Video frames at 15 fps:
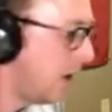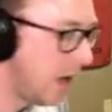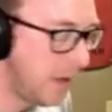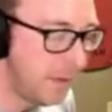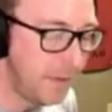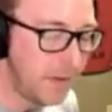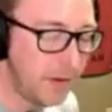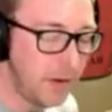
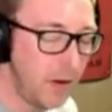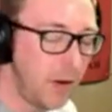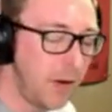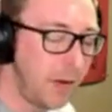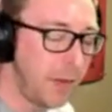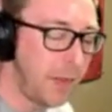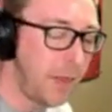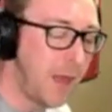And there
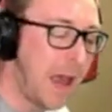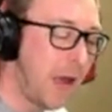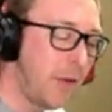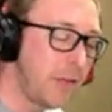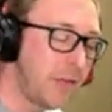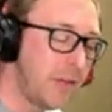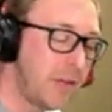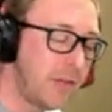are
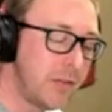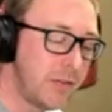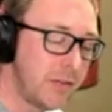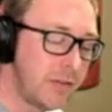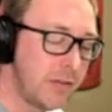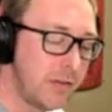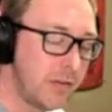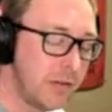
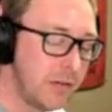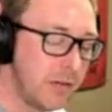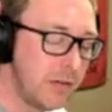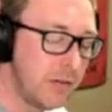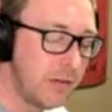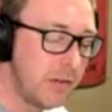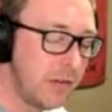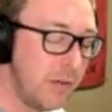thousands
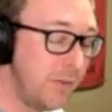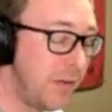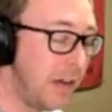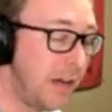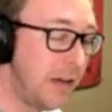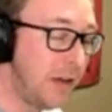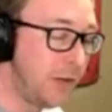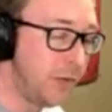of
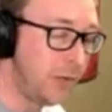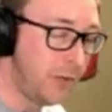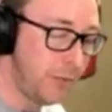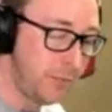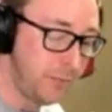videos.